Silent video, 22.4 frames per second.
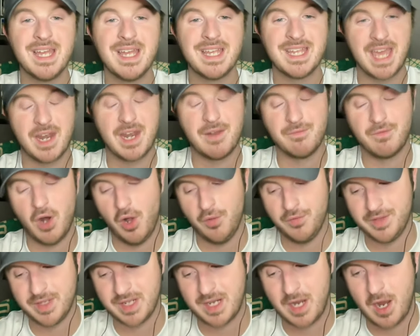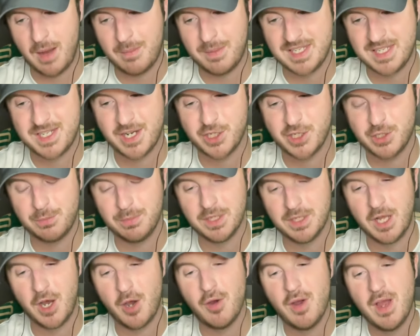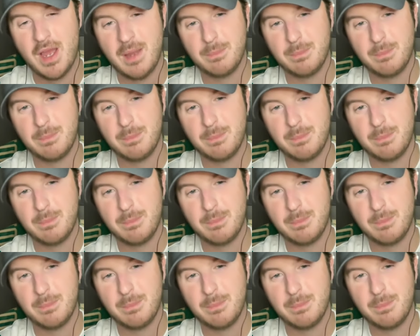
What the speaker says: Get involved in the comment section below.